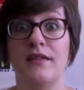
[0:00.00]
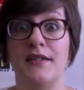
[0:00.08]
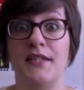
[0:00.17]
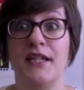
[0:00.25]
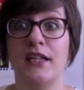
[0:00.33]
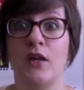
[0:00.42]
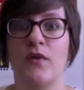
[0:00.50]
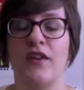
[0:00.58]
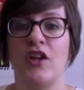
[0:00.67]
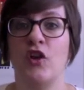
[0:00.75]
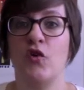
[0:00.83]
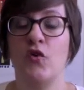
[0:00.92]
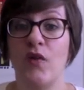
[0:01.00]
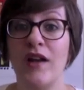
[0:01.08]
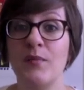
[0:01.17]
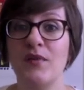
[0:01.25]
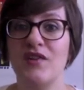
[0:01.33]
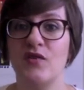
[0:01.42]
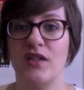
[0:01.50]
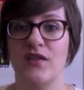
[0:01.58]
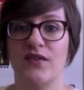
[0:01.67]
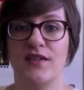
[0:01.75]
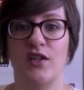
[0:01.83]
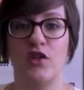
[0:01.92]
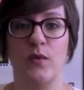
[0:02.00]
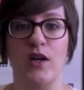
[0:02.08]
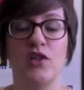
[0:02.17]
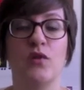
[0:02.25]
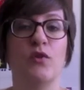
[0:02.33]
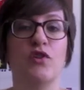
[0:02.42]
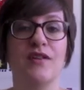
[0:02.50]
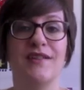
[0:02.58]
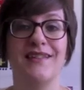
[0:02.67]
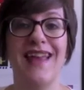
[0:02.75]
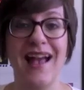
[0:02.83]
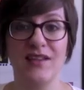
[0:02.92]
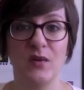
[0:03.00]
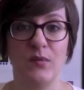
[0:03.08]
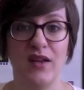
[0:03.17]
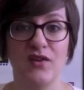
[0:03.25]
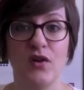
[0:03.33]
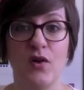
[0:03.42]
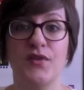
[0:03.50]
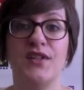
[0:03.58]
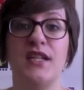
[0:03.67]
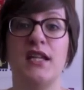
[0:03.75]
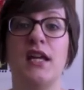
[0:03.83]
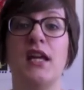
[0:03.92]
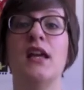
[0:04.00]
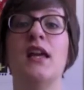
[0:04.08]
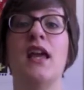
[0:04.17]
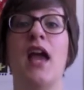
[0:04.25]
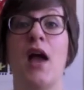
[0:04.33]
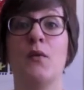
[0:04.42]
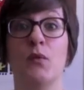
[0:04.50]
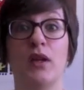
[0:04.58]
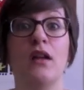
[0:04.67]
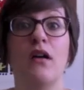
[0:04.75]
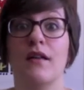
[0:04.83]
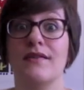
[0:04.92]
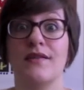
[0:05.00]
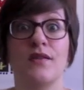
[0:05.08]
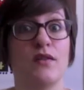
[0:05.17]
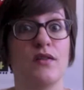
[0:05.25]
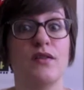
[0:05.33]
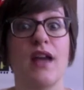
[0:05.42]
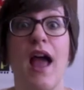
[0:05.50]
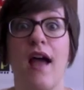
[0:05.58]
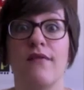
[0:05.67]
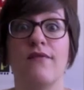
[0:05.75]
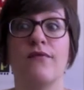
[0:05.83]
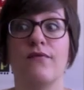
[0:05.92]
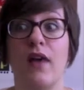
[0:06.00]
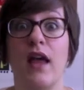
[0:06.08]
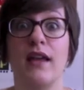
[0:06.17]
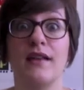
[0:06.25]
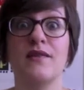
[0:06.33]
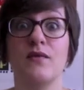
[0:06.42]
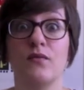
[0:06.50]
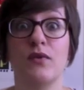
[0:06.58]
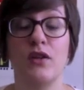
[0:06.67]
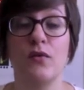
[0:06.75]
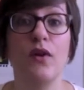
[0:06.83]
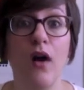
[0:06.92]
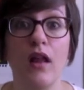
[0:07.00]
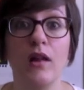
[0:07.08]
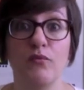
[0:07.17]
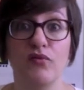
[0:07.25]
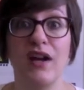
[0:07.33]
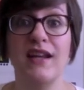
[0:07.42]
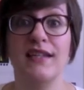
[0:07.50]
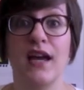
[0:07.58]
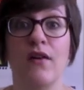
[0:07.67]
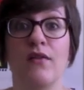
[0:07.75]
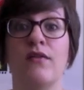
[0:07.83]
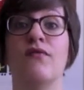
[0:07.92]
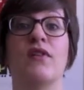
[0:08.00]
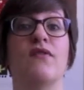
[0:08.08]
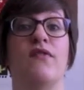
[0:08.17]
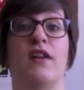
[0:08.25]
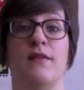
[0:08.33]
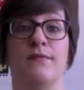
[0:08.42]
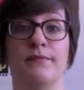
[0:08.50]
dealing with an incredibly stressful situation, which exacerbates her OCD and really causes her to have, I guess, what you would call a breakdown in front of Finn.